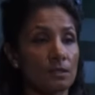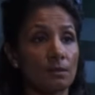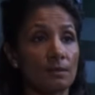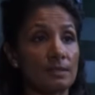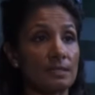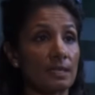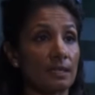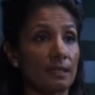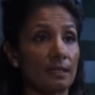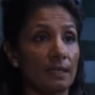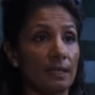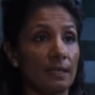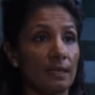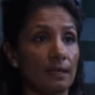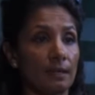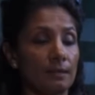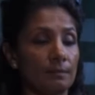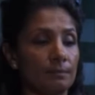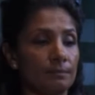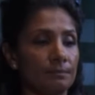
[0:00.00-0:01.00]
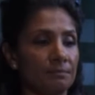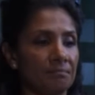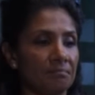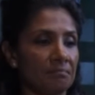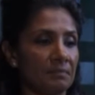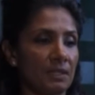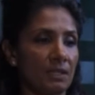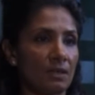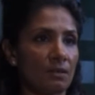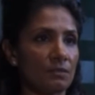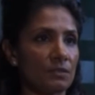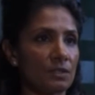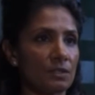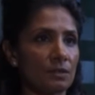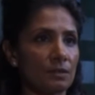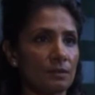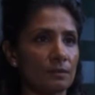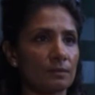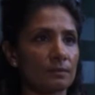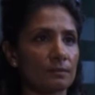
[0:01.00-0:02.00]
know exactly. Um, good
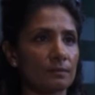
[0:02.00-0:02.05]
afternoon.